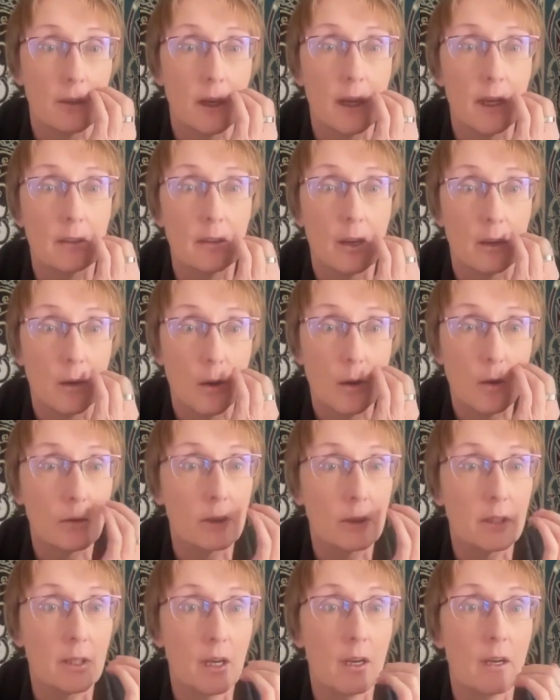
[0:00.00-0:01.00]
Like our whole
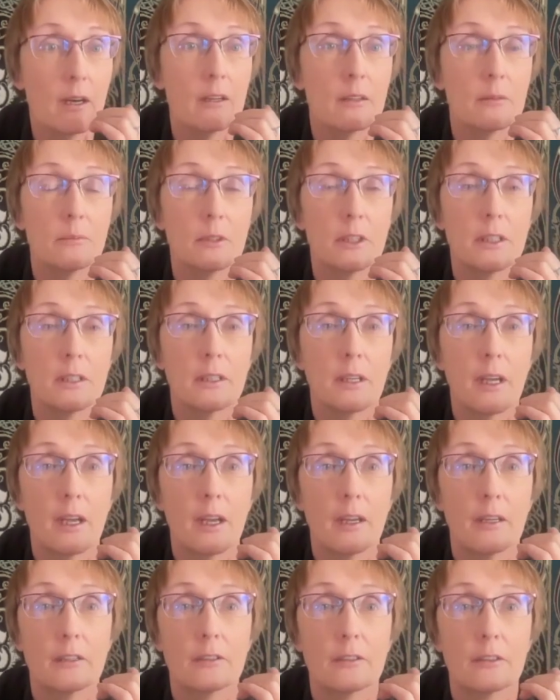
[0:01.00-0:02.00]
economy ha-
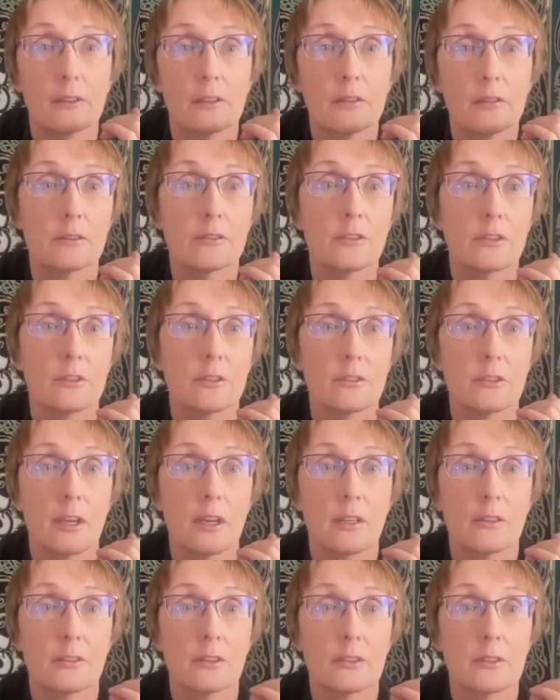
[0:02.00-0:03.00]
encourages
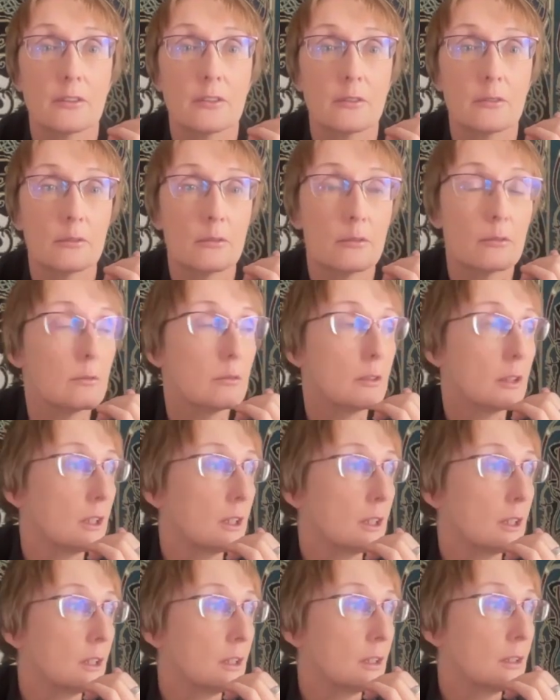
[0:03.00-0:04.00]
us to
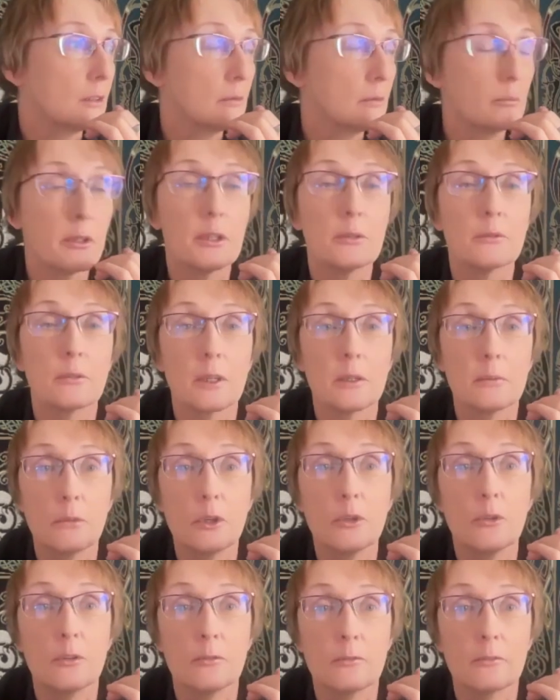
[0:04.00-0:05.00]
be
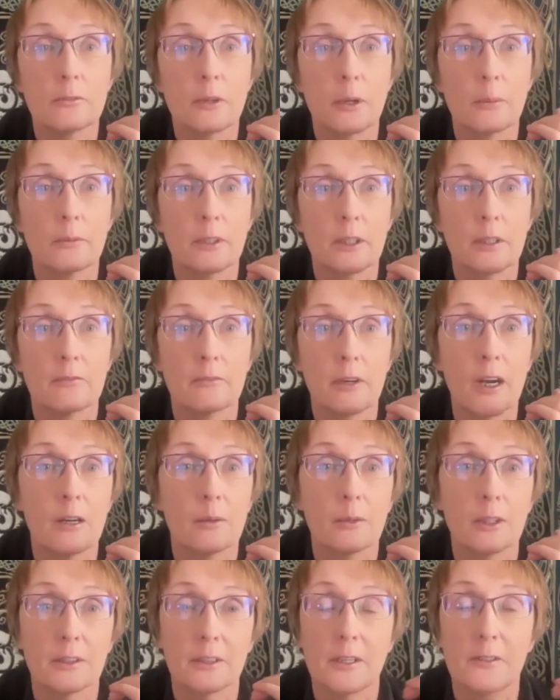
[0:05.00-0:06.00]
removed from the environment.